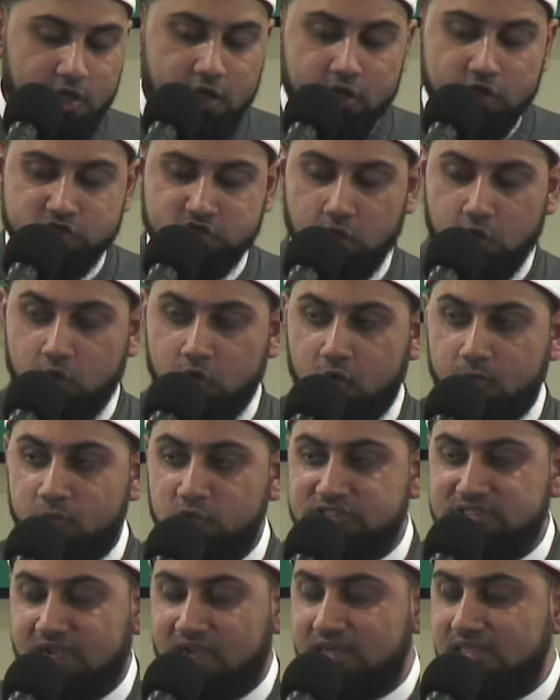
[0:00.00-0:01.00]
So
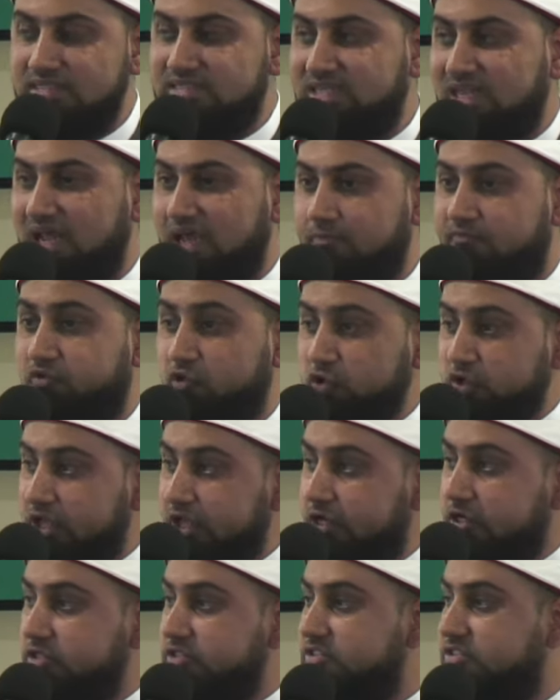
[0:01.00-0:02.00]
Musa alayhi for
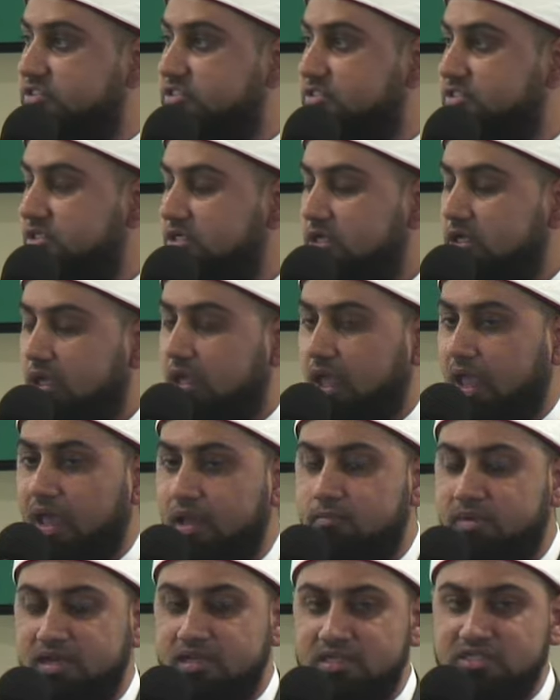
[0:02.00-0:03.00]
years
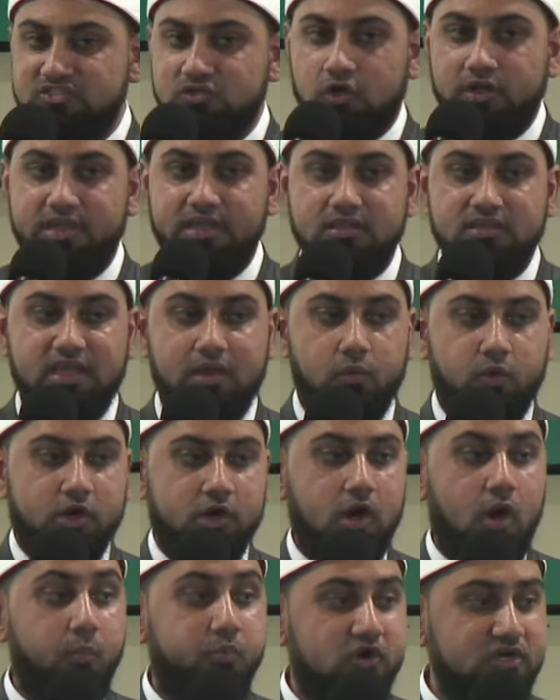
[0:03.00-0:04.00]
and Bani Israel, they were
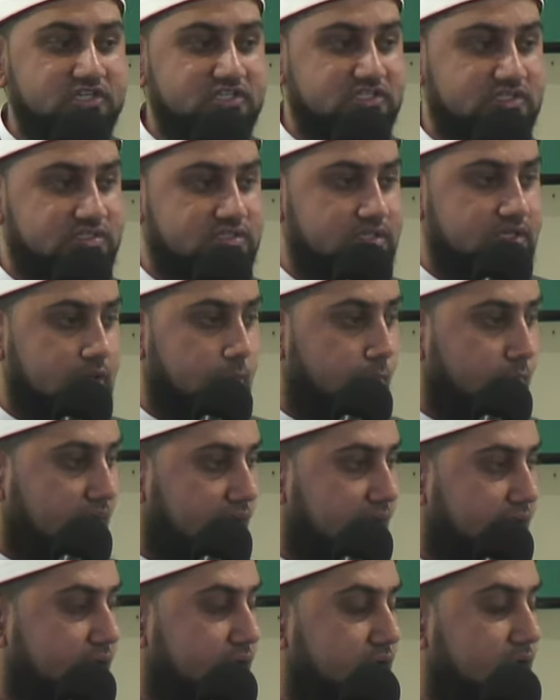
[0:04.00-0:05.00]
oppressed
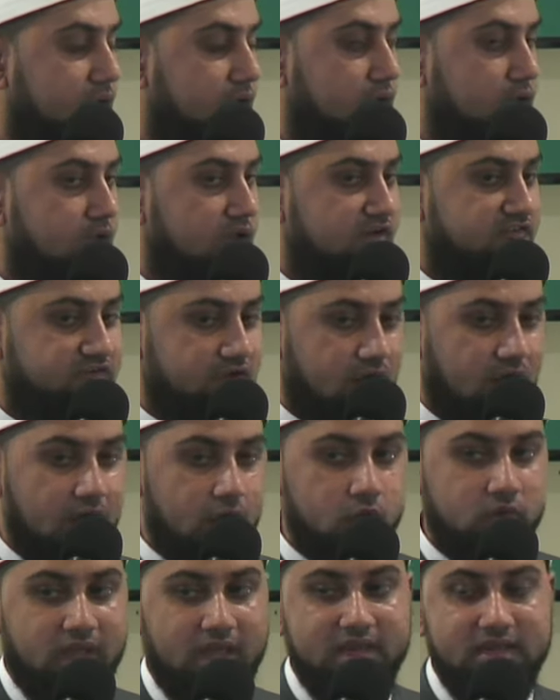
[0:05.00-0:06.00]
by
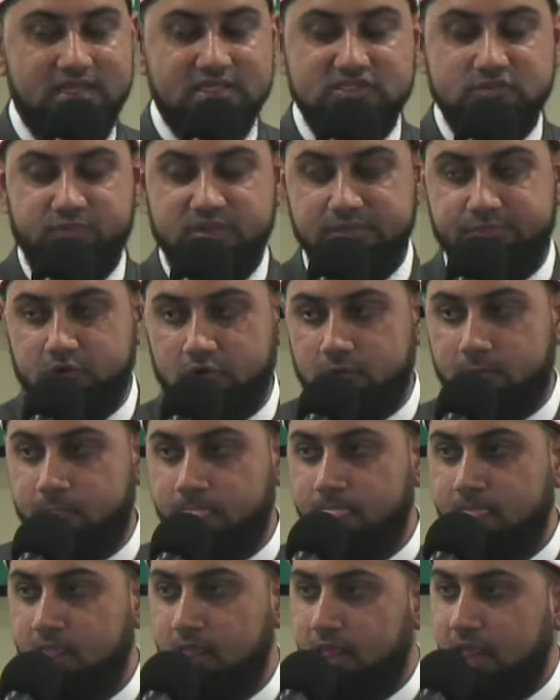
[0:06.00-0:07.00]
Fir'aun and his people.
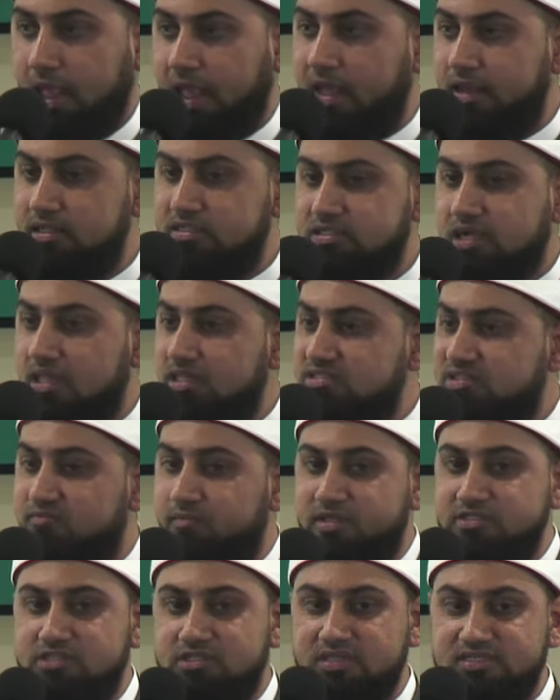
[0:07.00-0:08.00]
And the scholars have
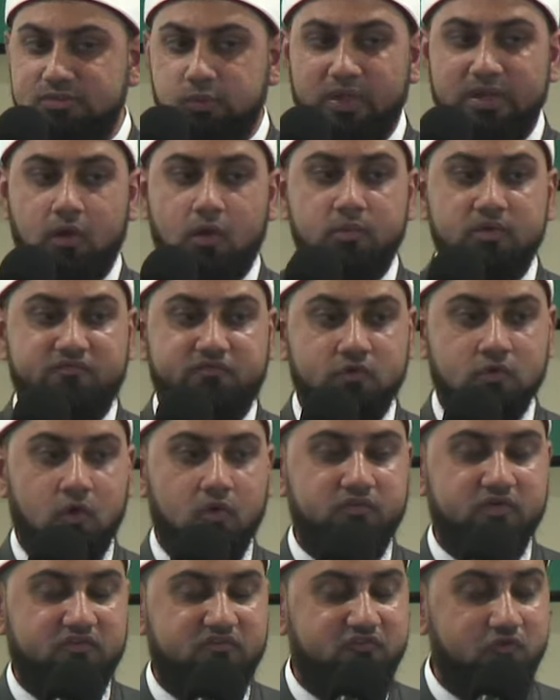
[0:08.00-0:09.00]
mentioned this went on for
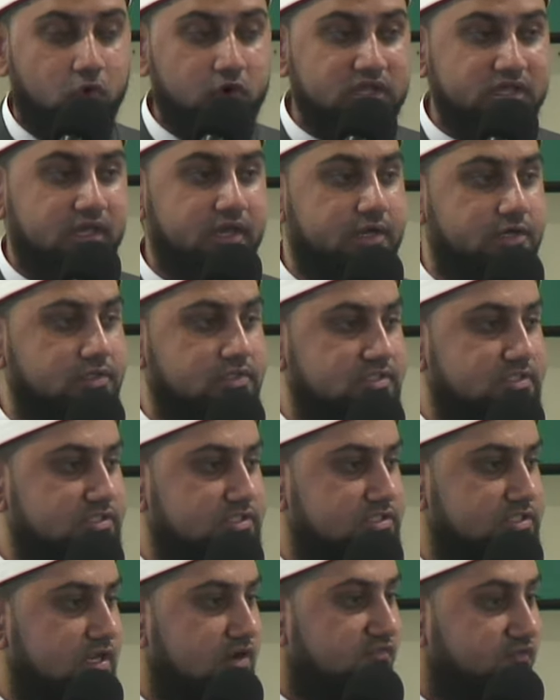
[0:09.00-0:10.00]
over 40 years.
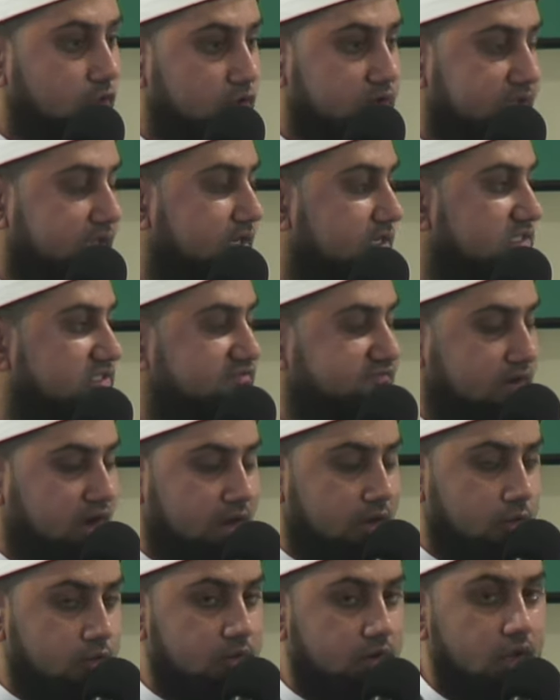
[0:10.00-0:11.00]
40 years,
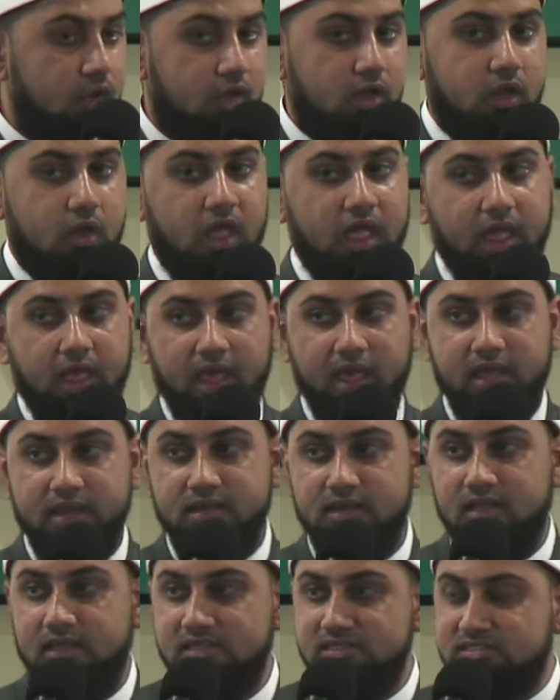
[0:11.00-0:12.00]
Fir'aun
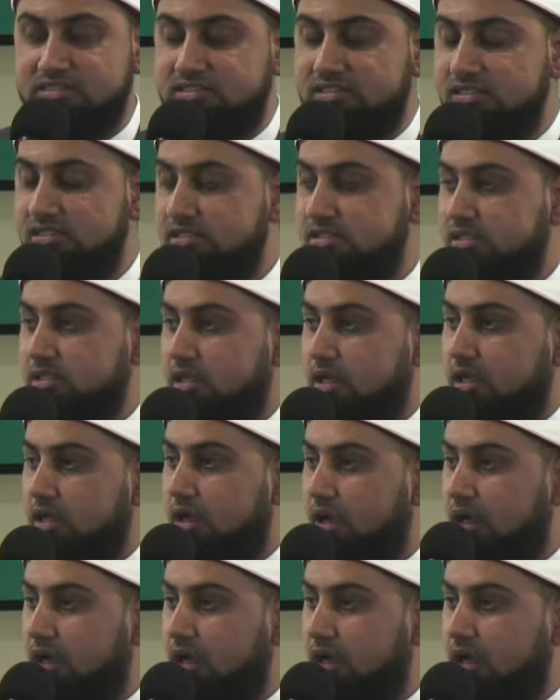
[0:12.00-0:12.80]
and his uh,